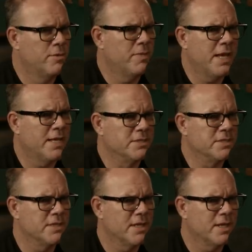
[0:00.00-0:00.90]
the
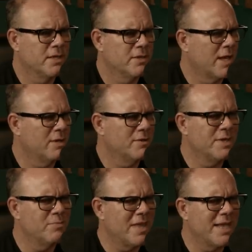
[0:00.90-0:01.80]
best. I love it. I don't
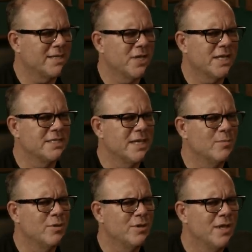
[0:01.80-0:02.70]
need a blackjack
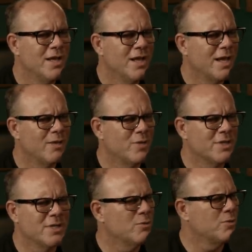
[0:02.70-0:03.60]
table. I don't want
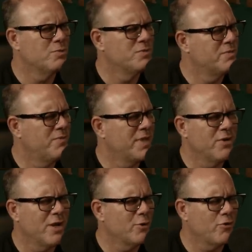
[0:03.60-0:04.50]
to go
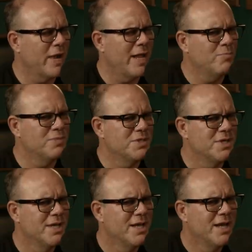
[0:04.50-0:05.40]
figure out craps.
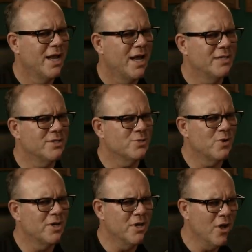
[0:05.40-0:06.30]
No. I just
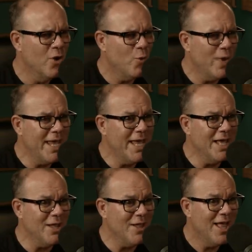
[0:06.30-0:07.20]
want
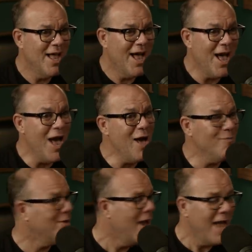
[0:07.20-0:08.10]
wheel
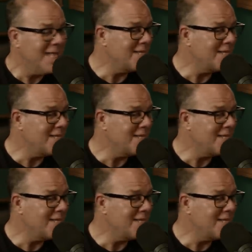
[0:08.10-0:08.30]
of it's